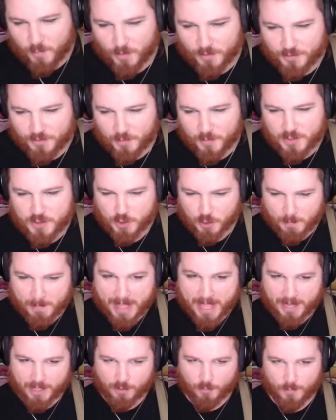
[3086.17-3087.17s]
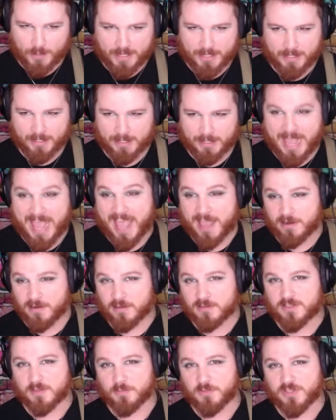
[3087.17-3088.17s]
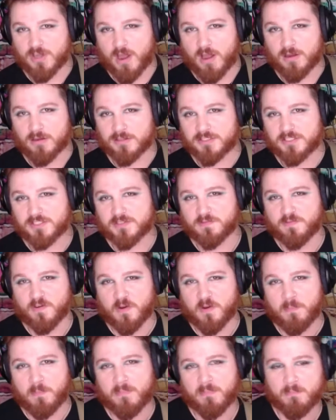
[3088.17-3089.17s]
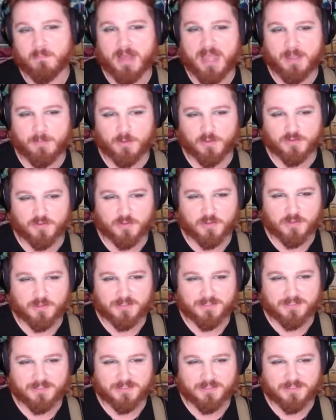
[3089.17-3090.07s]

do a dramatic reading and some songs from my musical.